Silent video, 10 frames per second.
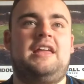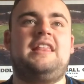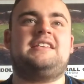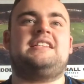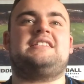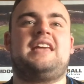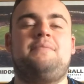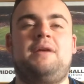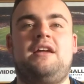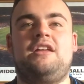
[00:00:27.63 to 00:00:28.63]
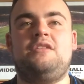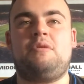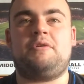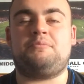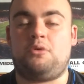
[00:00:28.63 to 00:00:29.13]
In that six game period
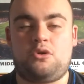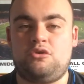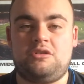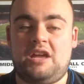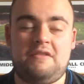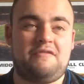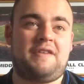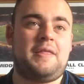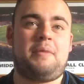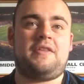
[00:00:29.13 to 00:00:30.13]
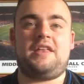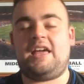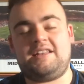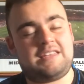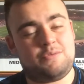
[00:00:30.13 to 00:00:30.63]
where Middlesbrough couldn't even find the back of the
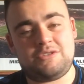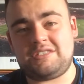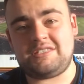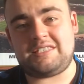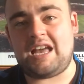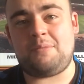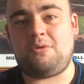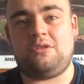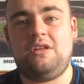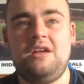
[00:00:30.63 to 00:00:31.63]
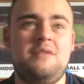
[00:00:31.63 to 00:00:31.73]
net, it was terrible.